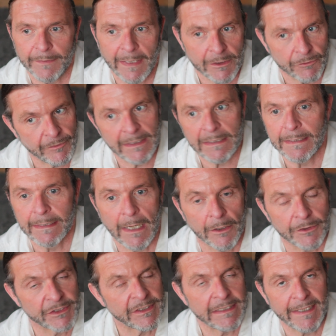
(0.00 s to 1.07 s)
That's ready to go.
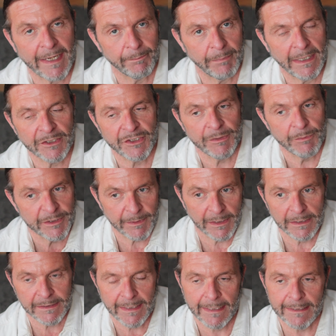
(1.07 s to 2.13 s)
Just need to add pictures in, which I'm
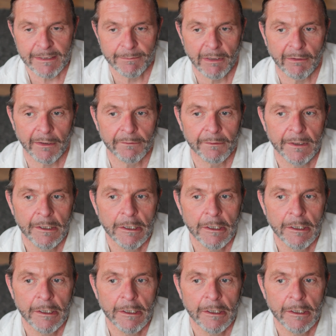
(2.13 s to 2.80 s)
going to take tomorrow.